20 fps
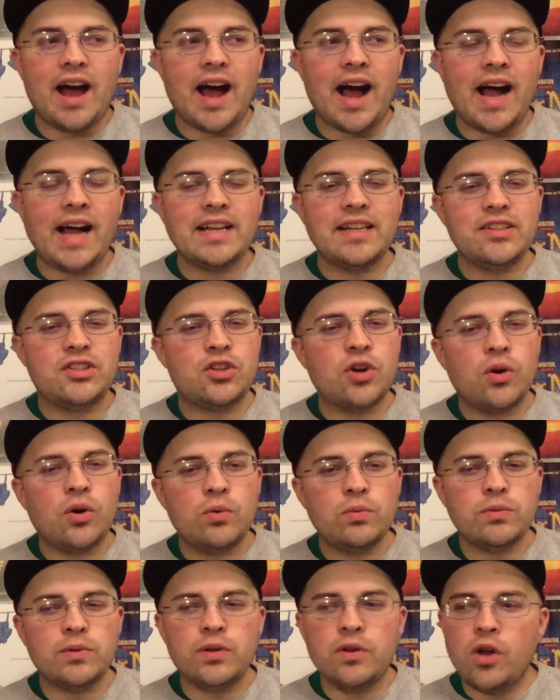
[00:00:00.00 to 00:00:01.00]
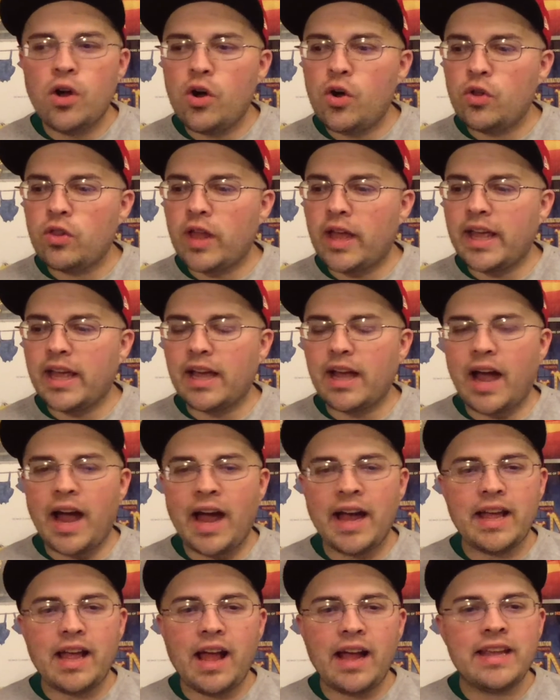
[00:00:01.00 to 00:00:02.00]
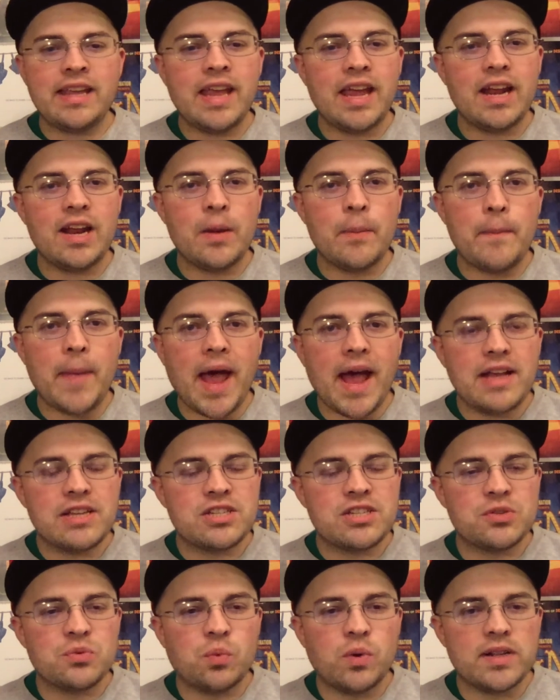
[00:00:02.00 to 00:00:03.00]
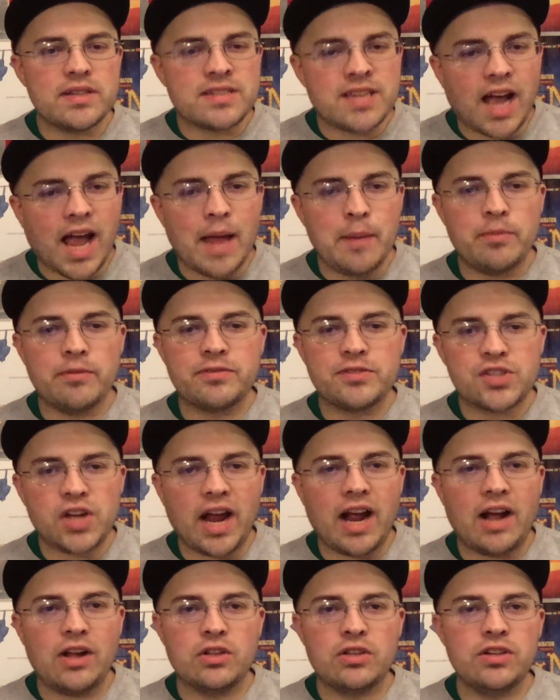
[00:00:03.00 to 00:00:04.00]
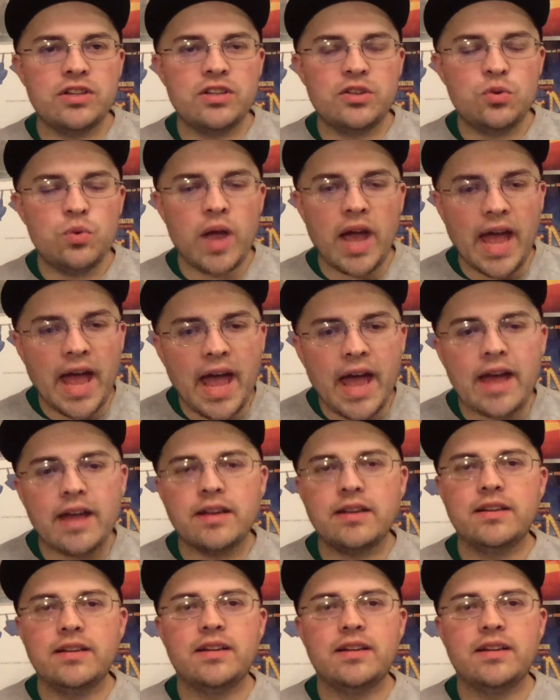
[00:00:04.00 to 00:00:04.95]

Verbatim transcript: I don't know. Like I I can't imagine what type of childhood you had.